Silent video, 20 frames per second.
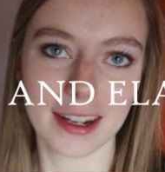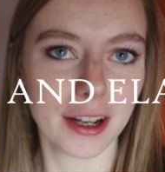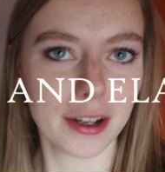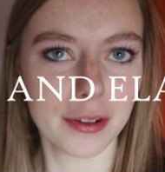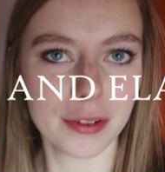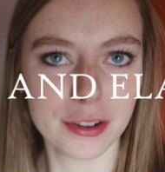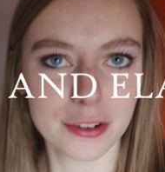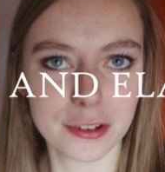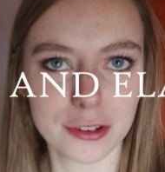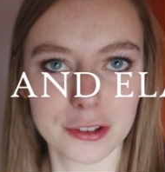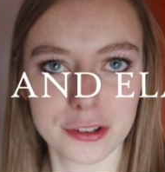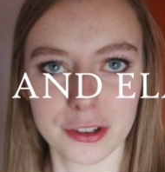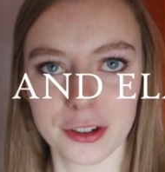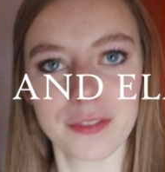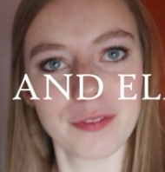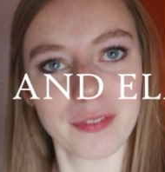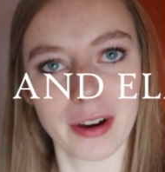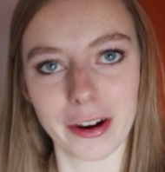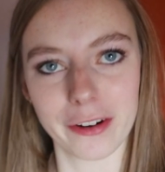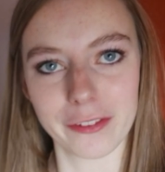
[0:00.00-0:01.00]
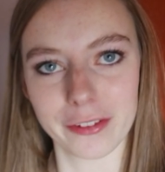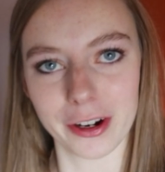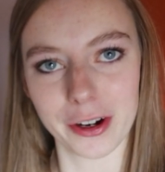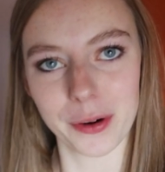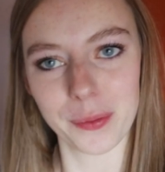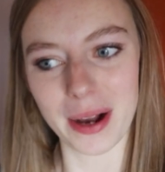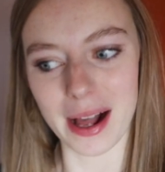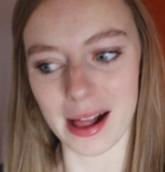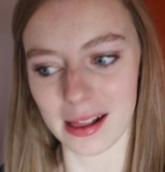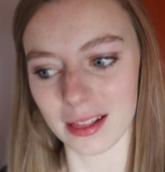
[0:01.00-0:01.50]
I hope you're all doing very,
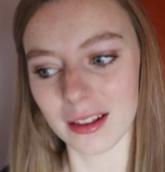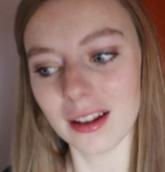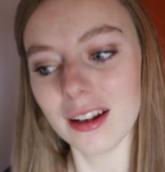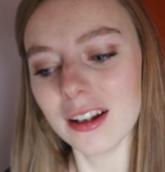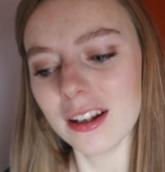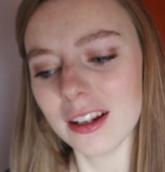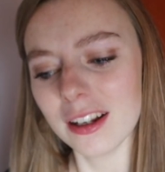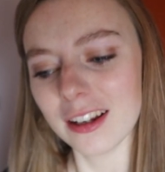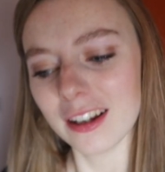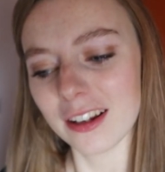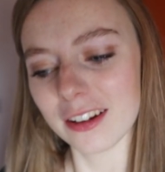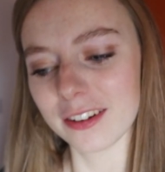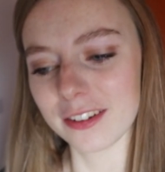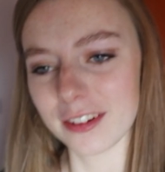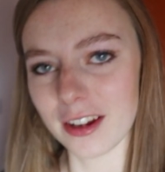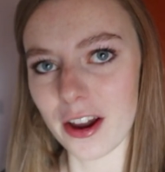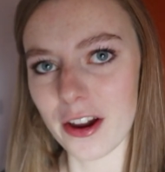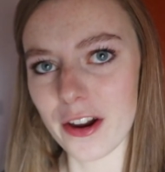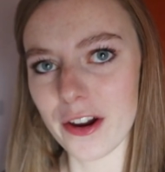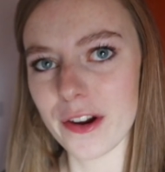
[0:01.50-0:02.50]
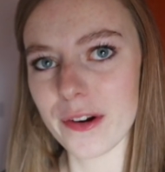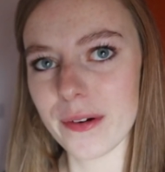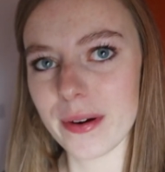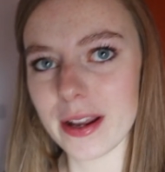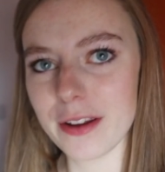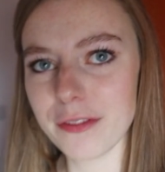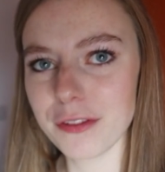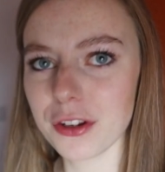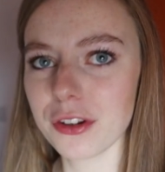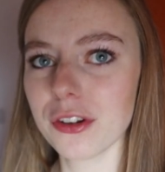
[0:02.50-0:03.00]
very well.
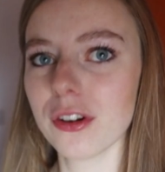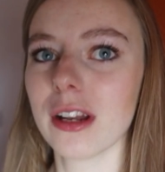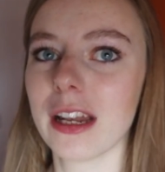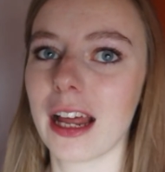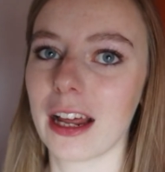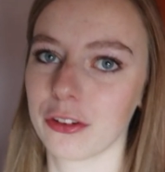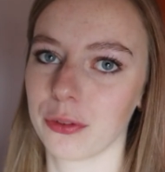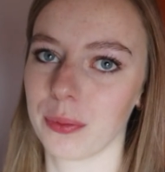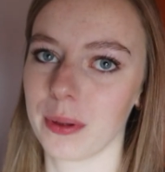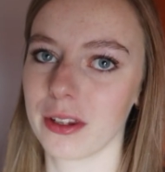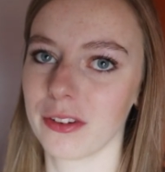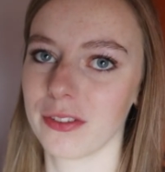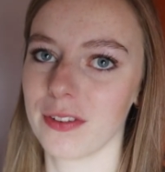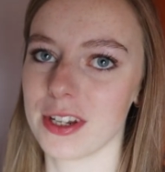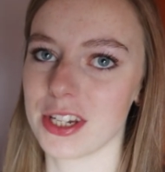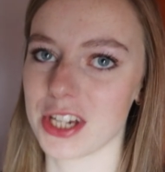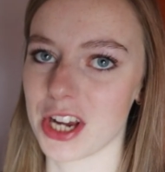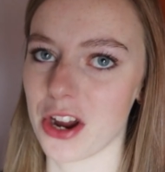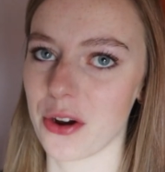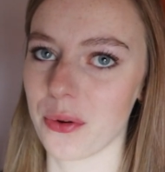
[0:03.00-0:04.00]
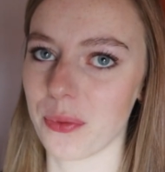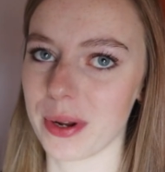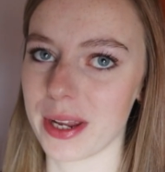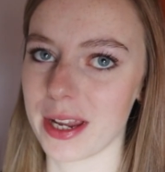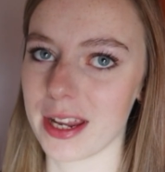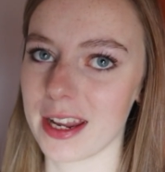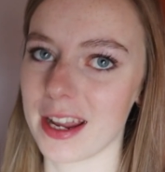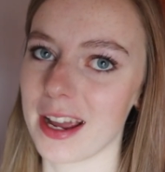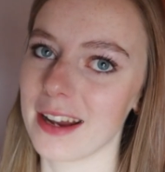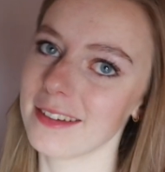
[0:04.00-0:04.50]
So if you saw last week's video,
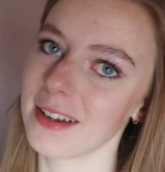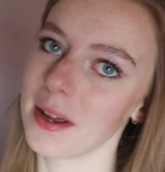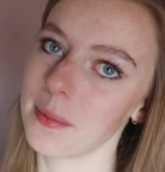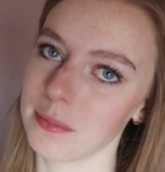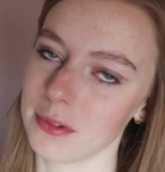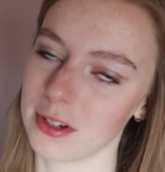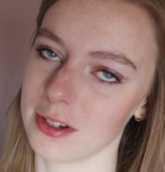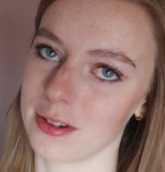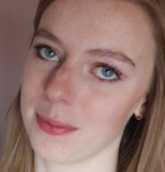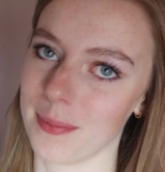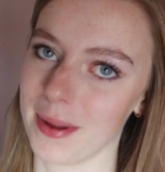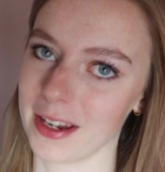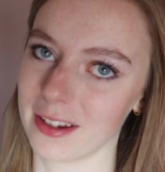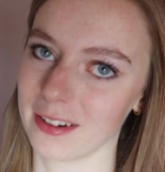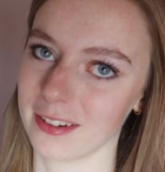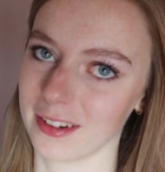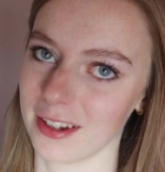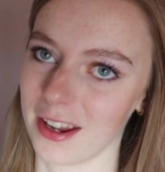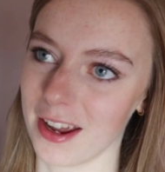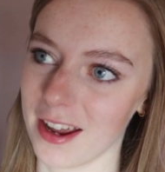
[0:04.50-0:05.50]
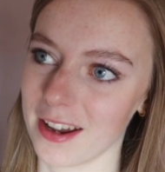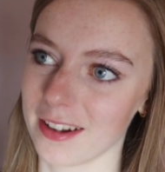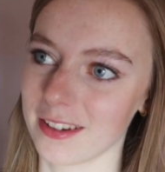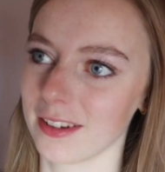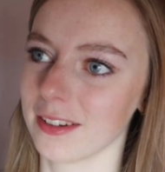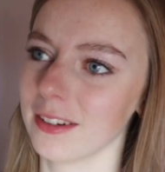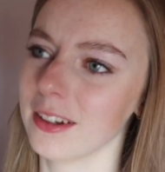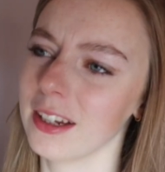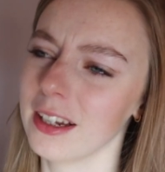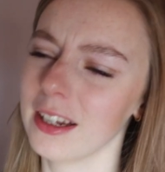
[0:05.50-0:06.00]
we attempted to make a
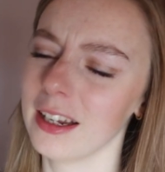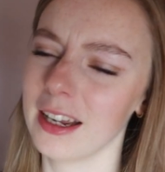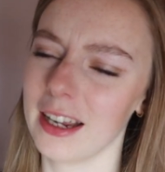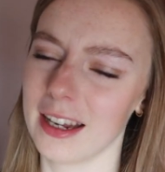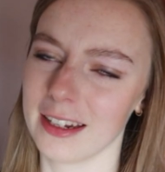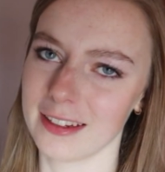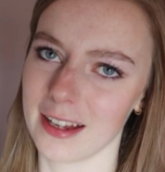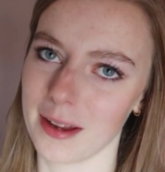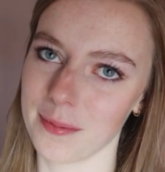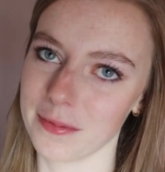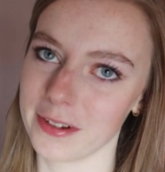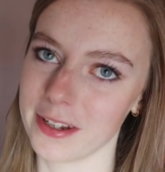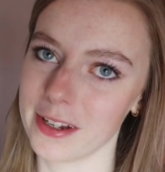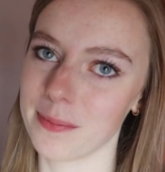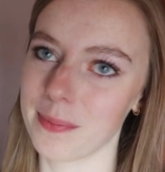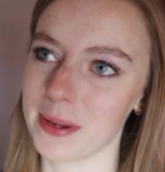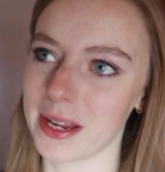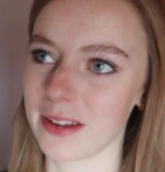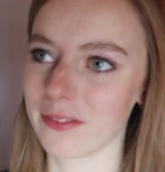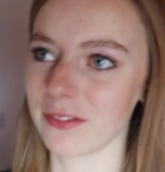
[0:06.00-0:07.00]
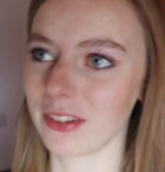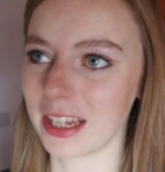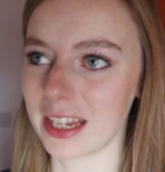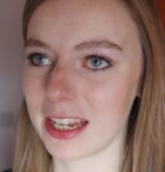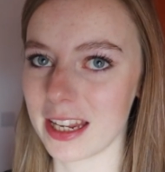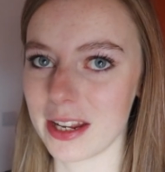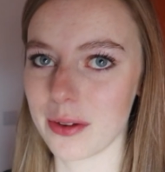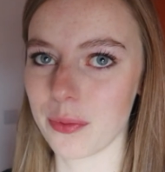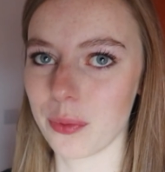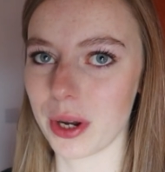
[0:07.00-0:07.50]
skirt. Attempted being the
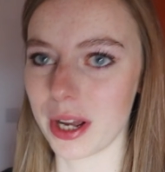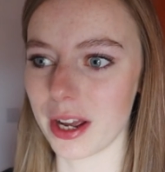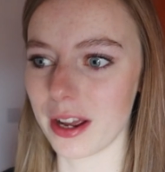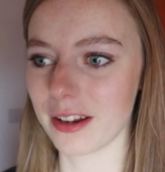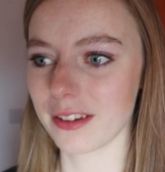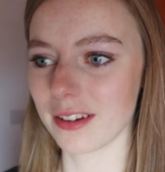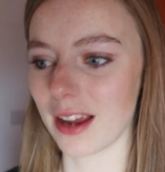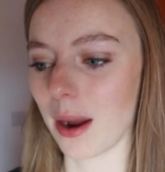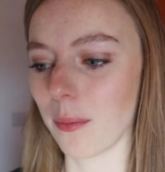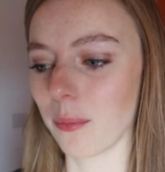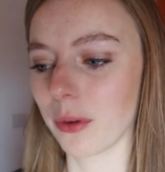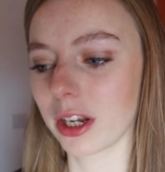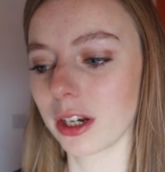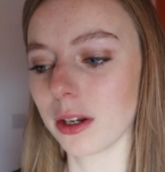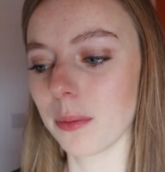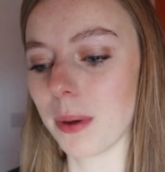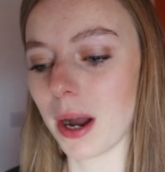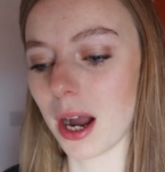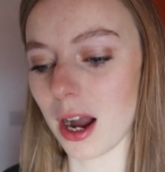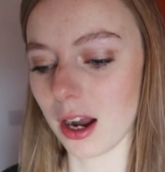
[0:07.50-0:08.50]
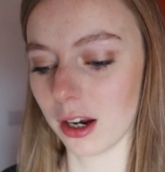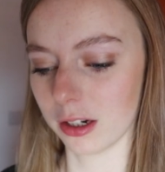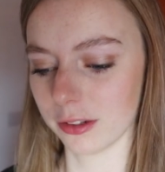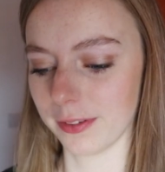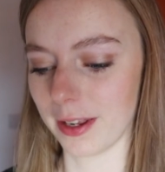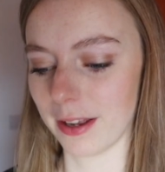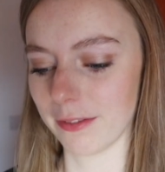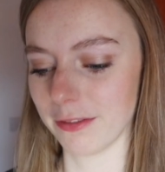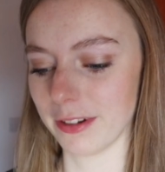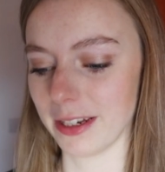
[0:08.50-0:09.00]
key word and we're going to
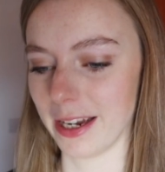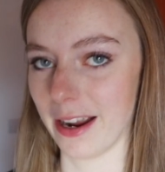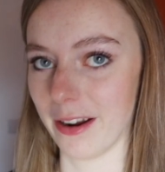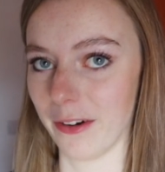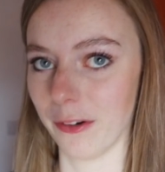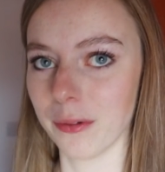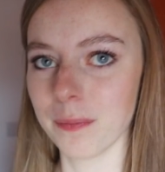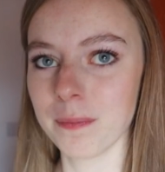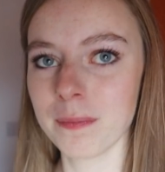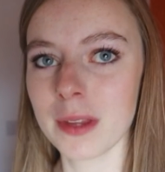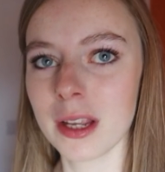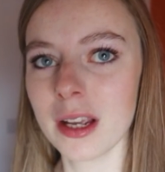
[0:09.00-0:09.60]
park that for now.